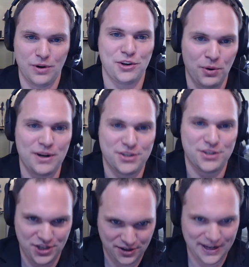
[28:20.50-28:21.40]
you're going to
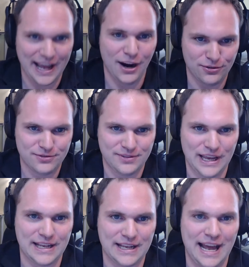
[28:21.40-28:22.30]
share now,
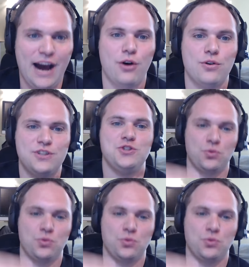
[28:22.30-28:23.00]
and yeah. how did you